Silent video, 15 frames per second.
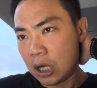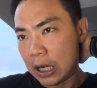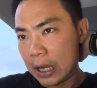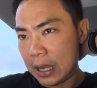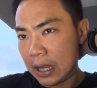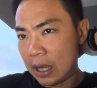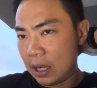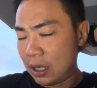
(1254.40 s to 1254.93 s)

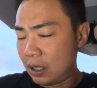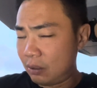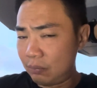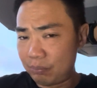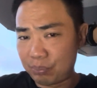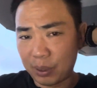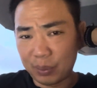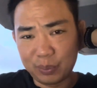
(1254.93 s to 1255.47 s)

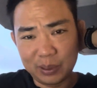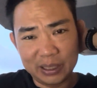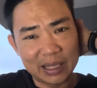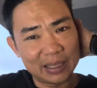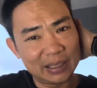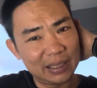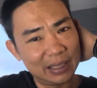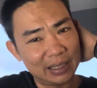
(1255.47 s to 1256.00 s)
And probably
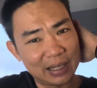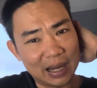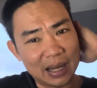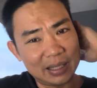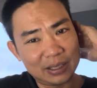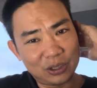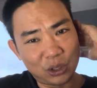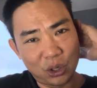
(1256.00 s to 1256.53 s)
that's it,
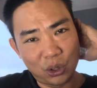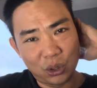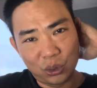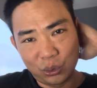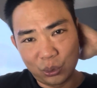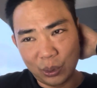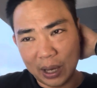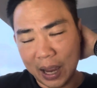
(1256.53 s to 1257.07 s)
guys.
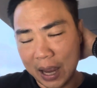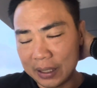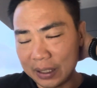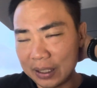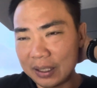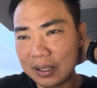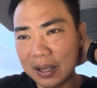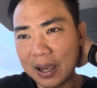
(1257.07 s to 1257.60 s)
So hang
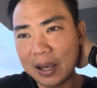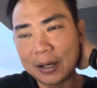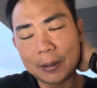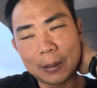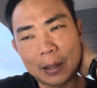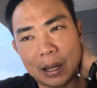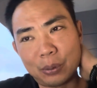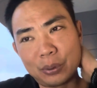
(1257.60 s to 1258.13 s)
in there.
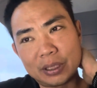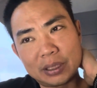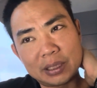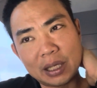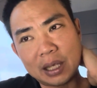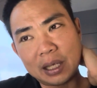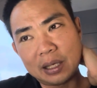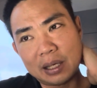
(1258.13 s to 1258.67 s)
I would
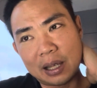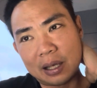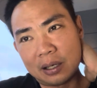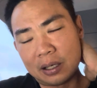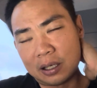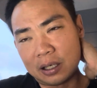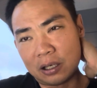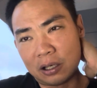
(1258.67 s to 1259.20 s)
say that
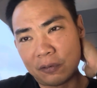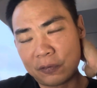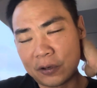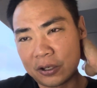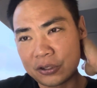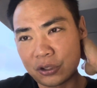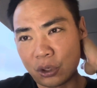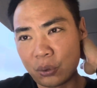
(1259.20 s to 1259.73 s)
of
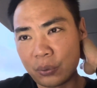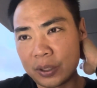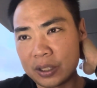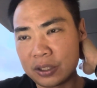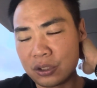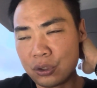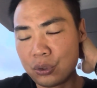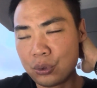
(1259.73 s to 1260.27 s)
course
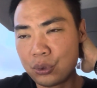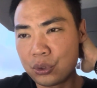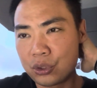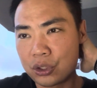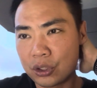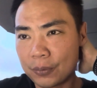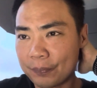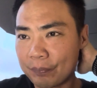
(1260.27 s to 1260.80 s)
always
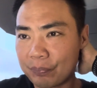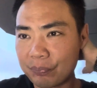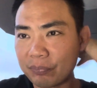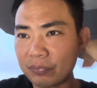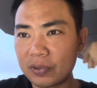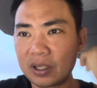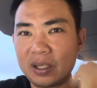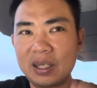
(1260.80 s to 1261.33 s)
use
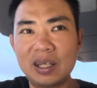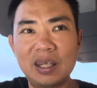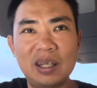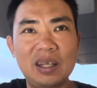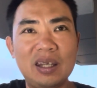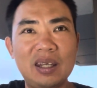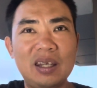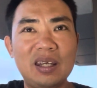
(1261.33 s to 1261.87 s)

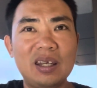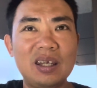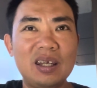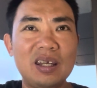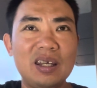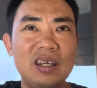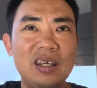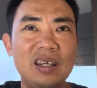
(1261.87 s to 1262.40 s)

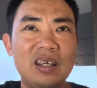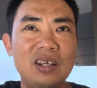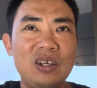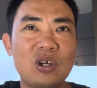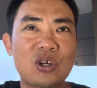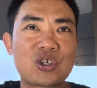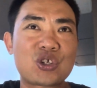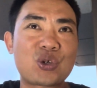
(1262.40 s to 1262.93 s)

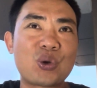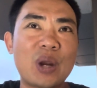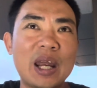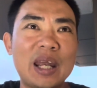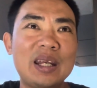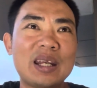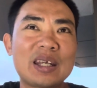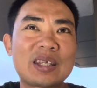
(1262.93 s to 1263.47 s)
your
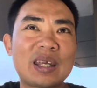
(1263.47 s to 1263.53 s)
strain as a